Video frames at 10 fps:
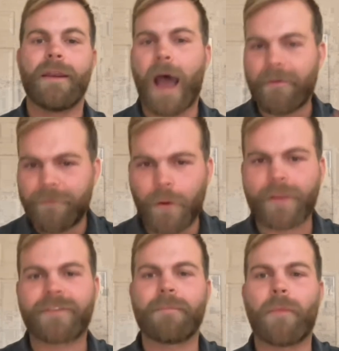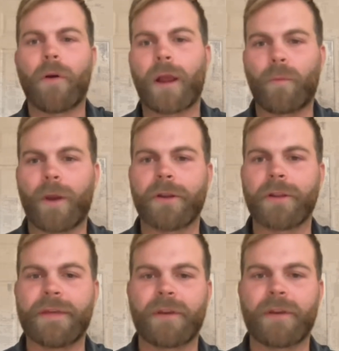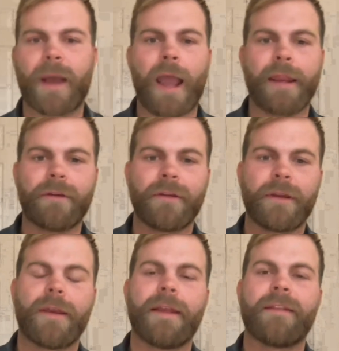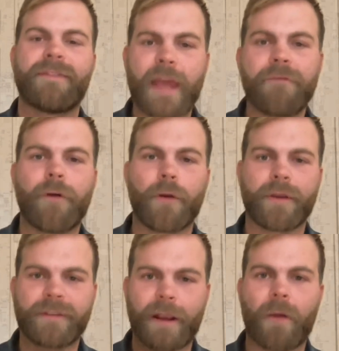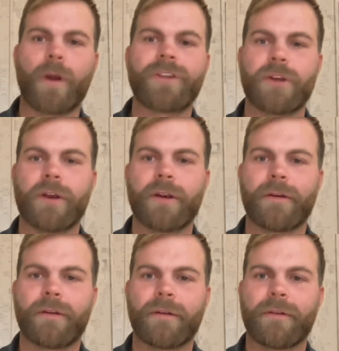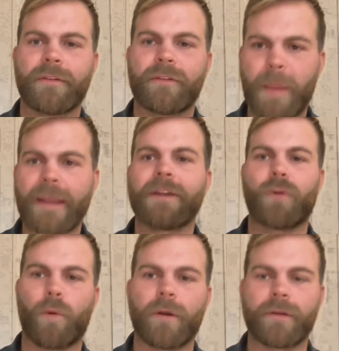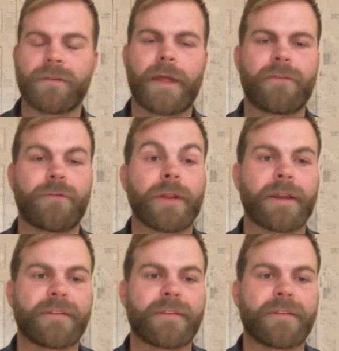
not focusing more on what you're leaving behind, instead focusing on what you're spending towards. And that's really